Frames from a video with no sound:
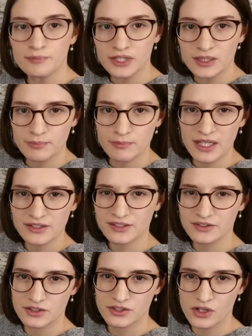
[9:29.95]
keep
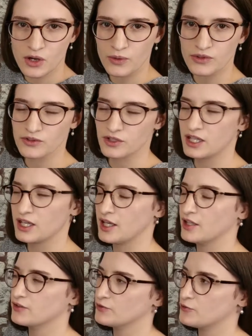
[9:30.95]
mixing the dough with your
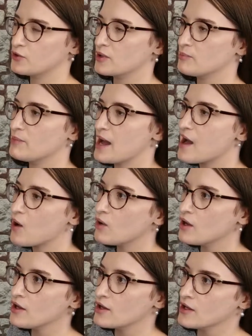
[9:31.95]
hands for about